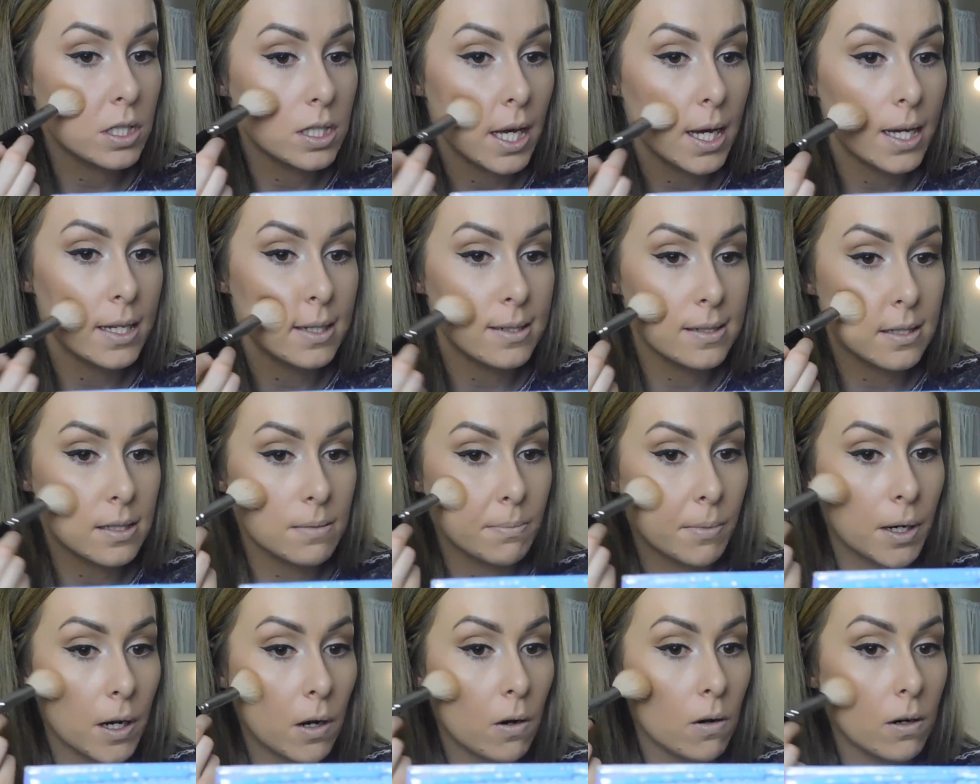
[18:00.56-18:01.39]
that into
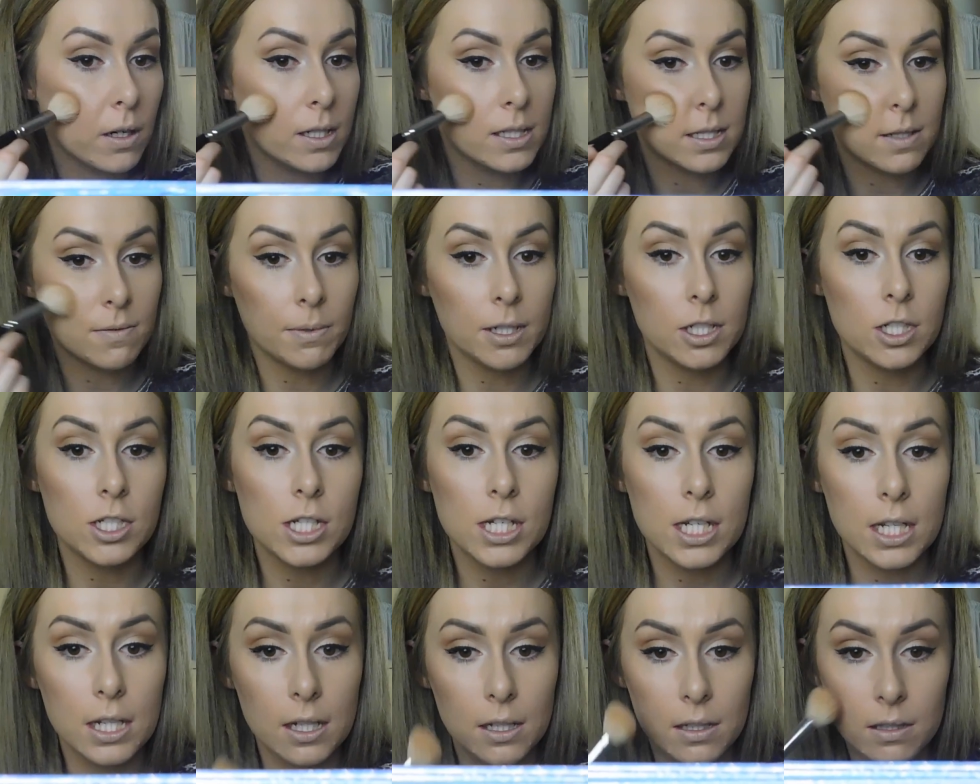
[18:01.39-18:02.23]
my hollows of my
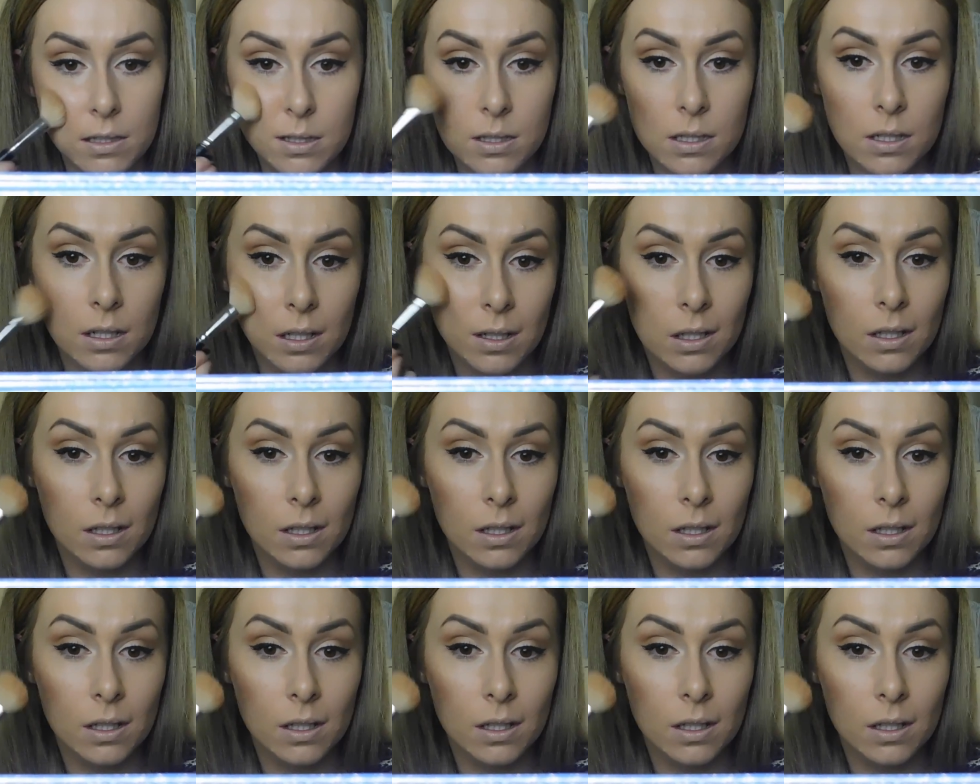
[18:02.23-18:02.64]
cheeks.